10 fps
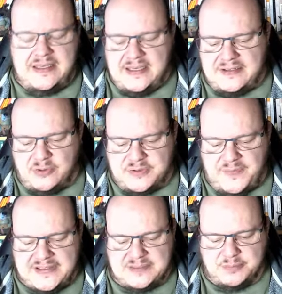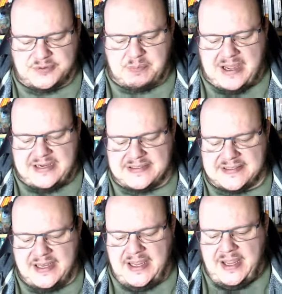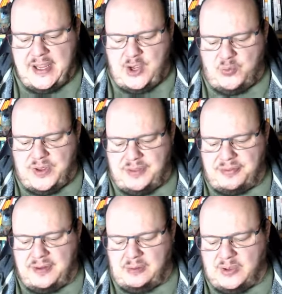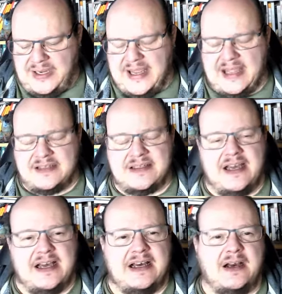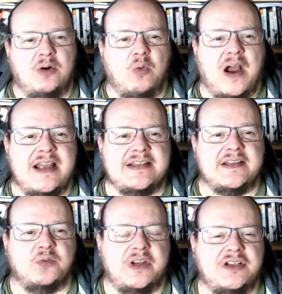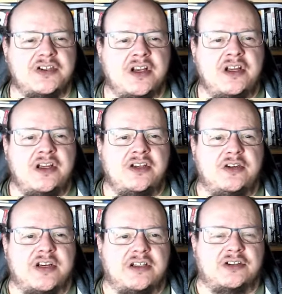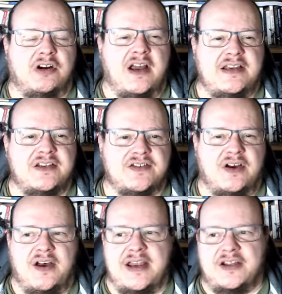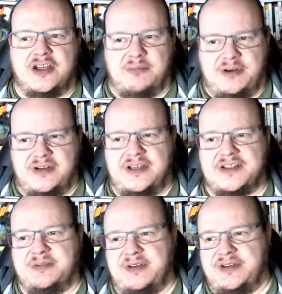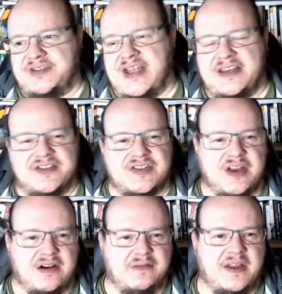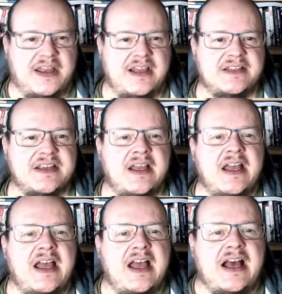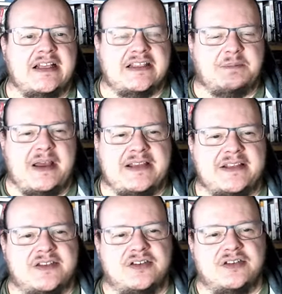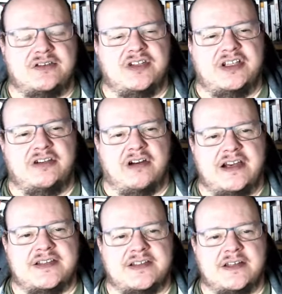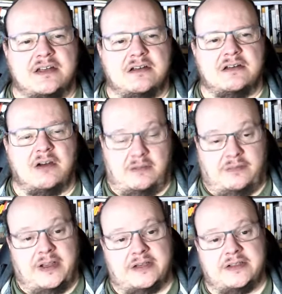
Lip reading: defensible space, with looking at ways in which you can try and design communities, community centres, thoroughfares, and spaces to decrease conflict